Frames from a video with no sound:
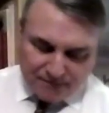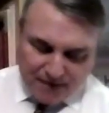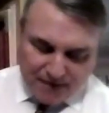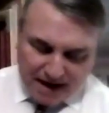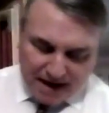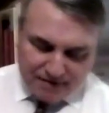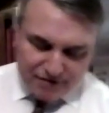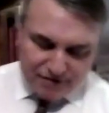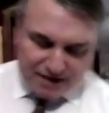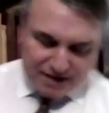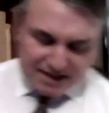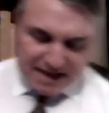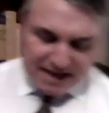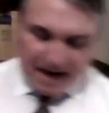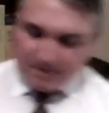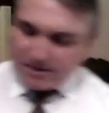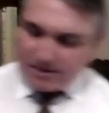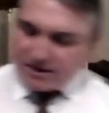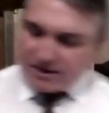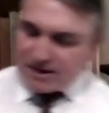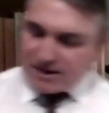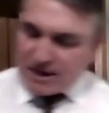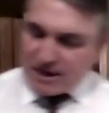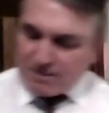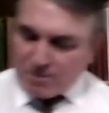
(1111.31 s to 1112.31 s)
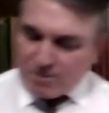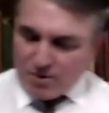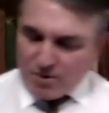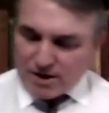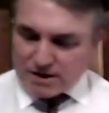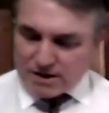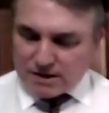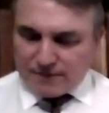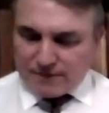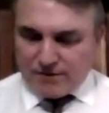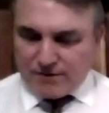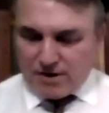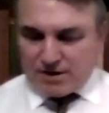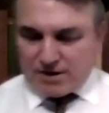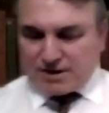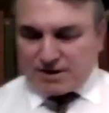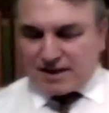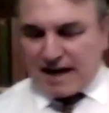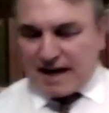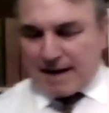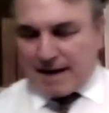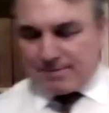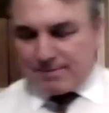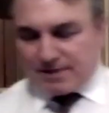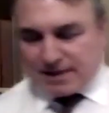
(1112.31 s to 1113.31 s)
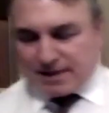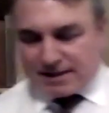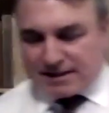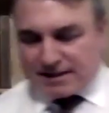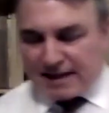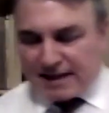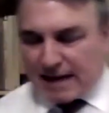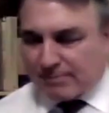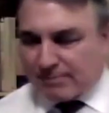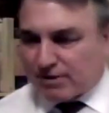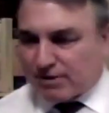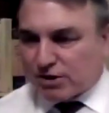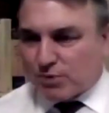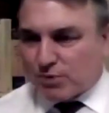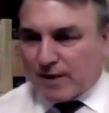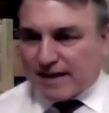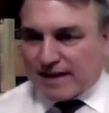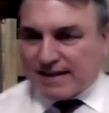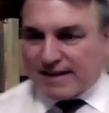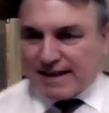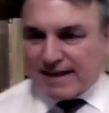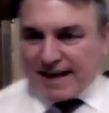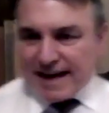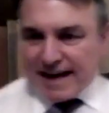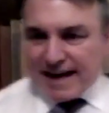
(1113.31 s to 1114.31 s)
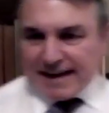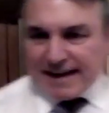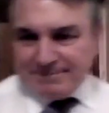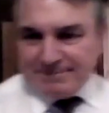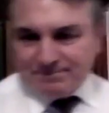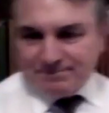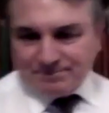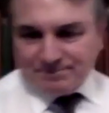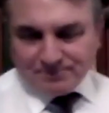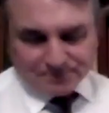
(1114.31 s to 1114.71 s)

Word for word: favorite chapters in the book is the first chapter, chapter 28.